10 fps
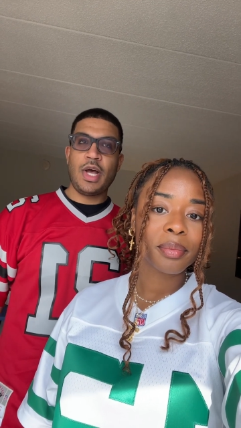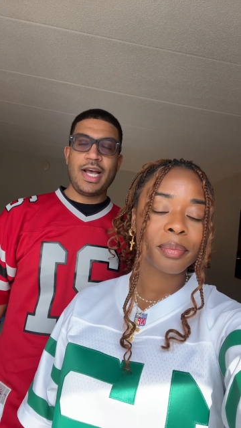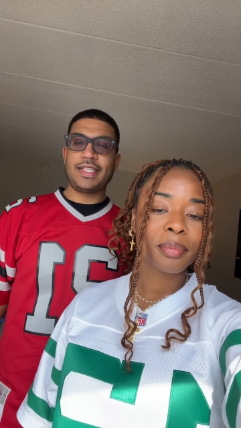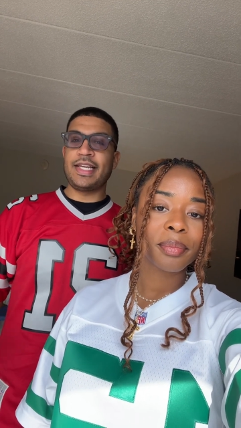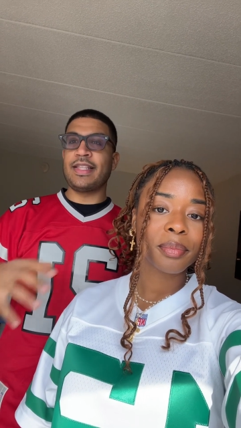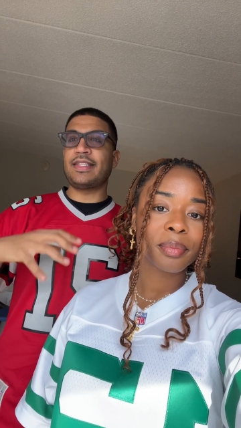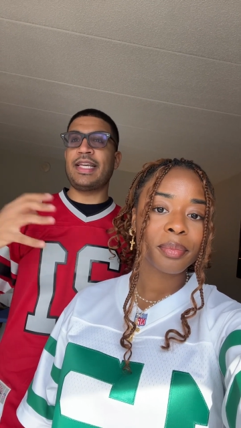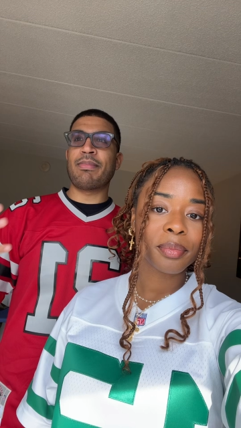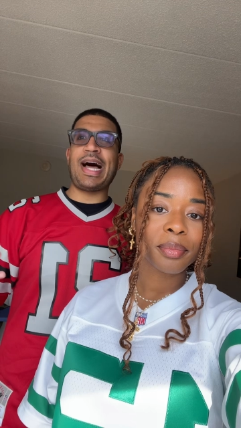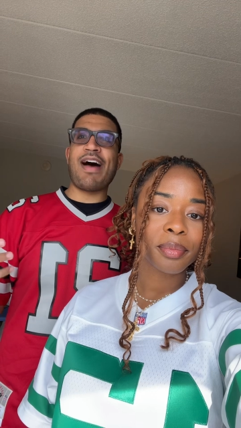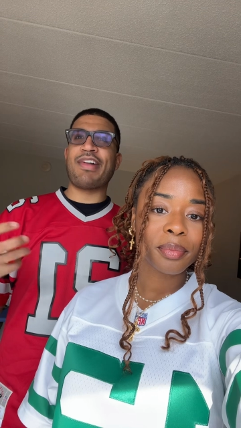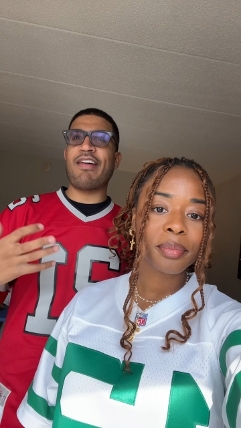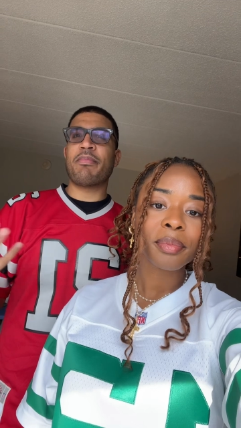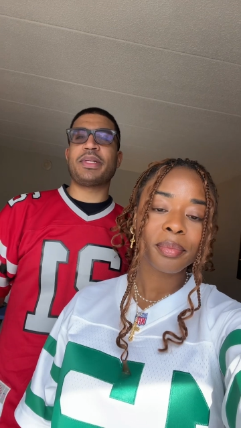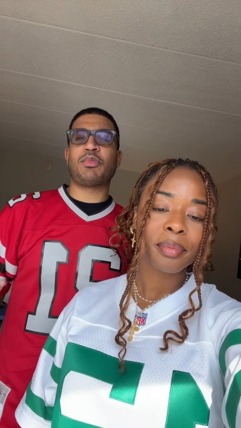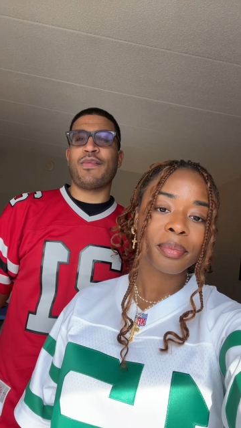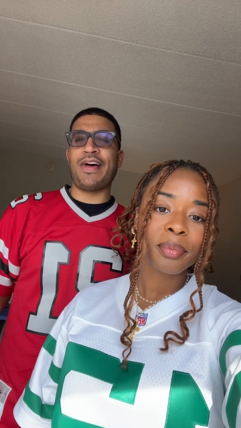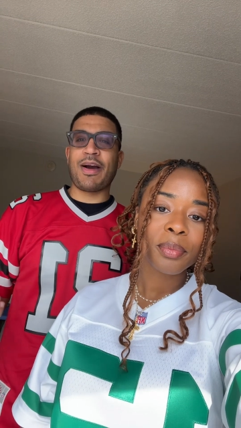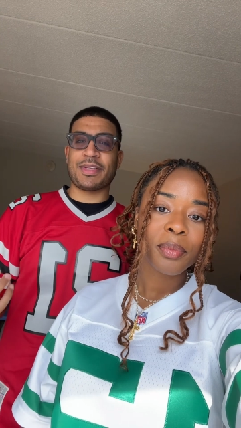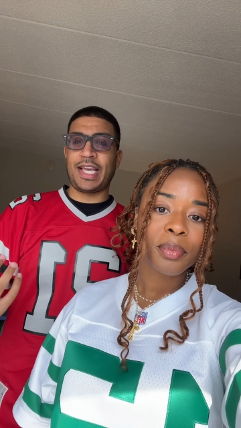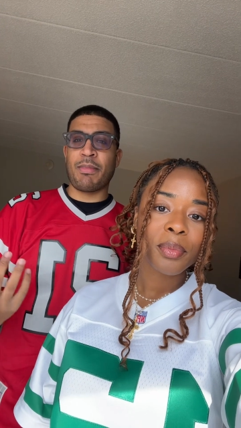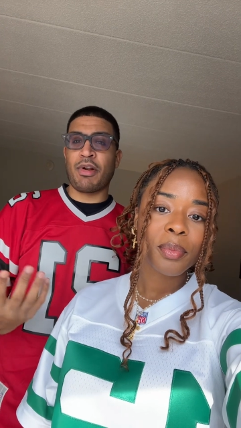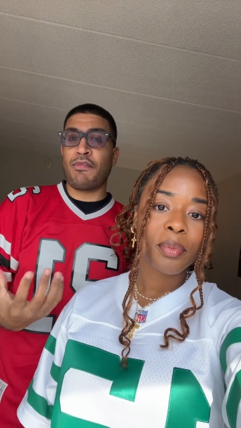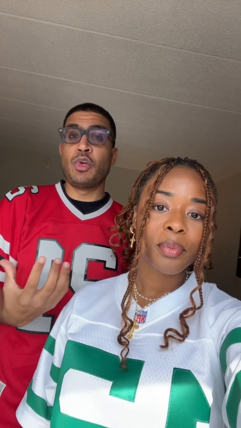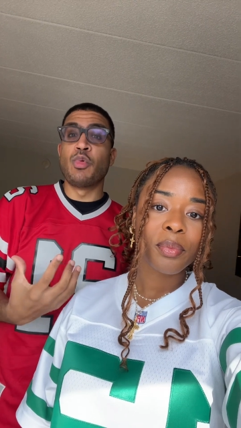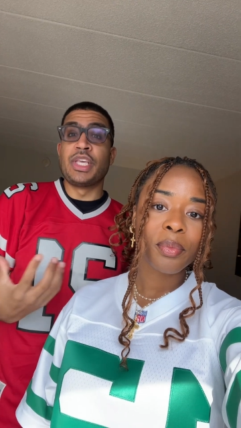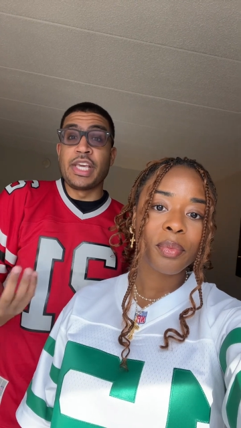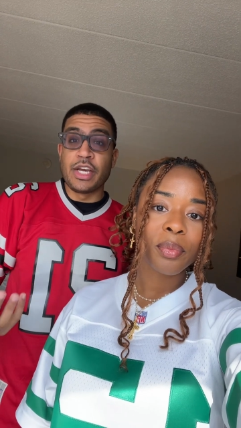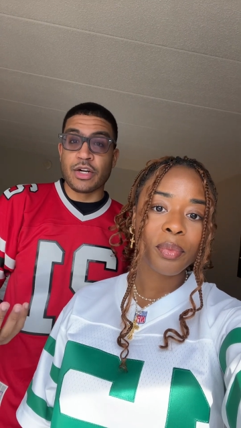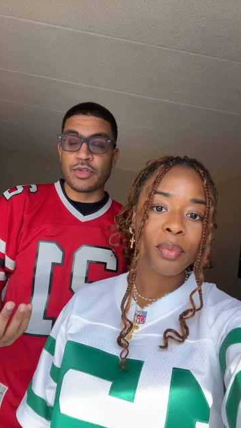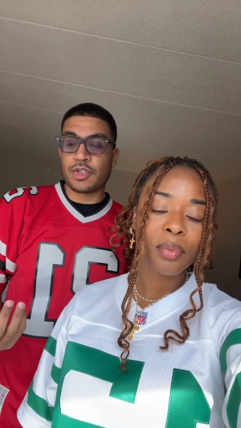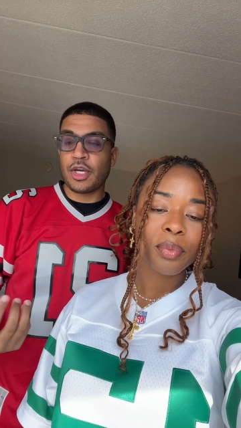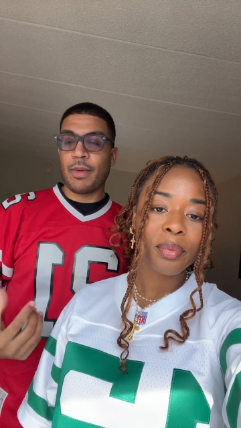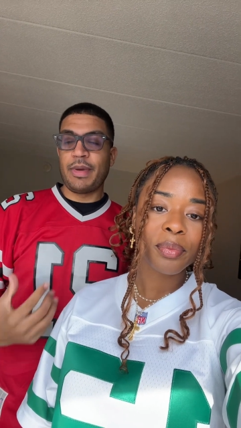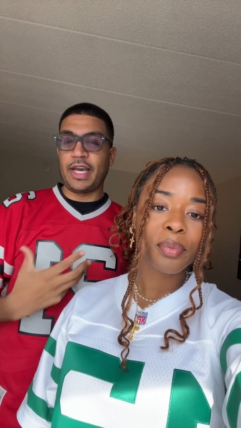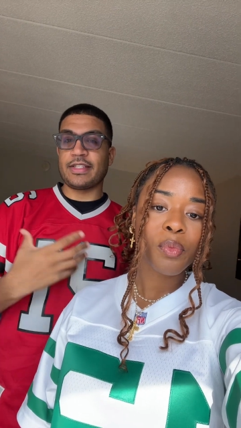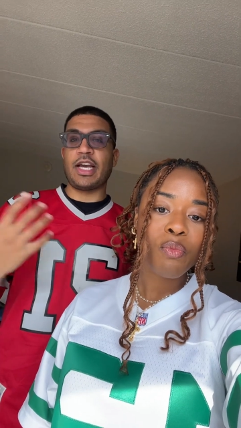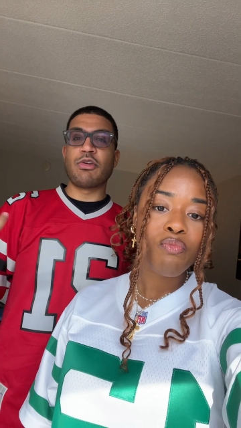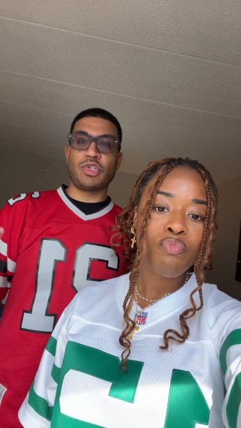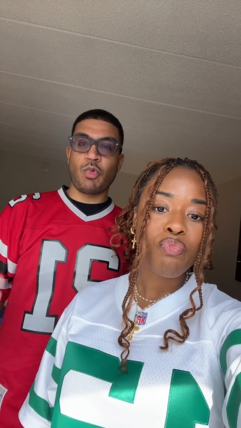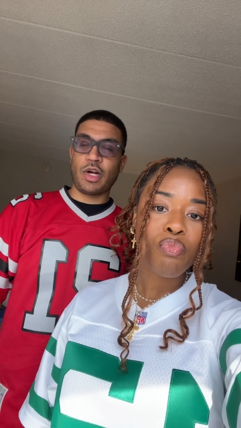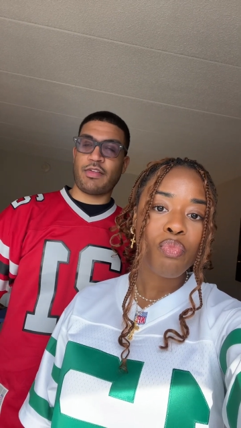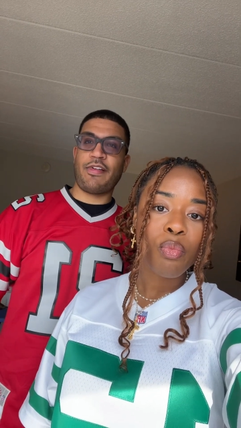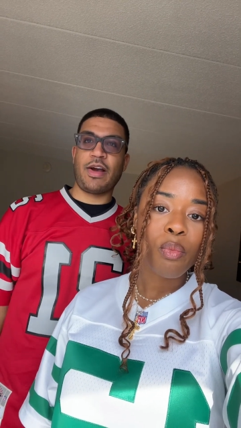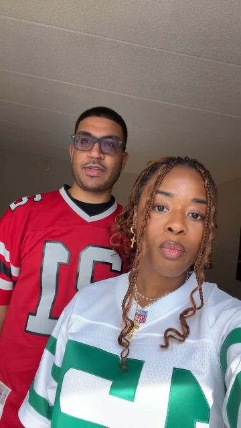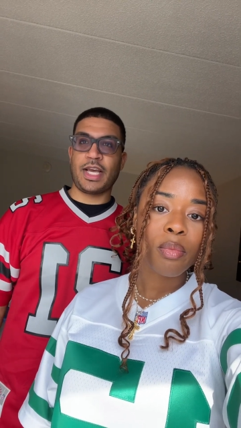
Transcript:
Speaker 1: seeing the team live. And I haven't been to a Falcons game in a few years because I usually work the Falcons games.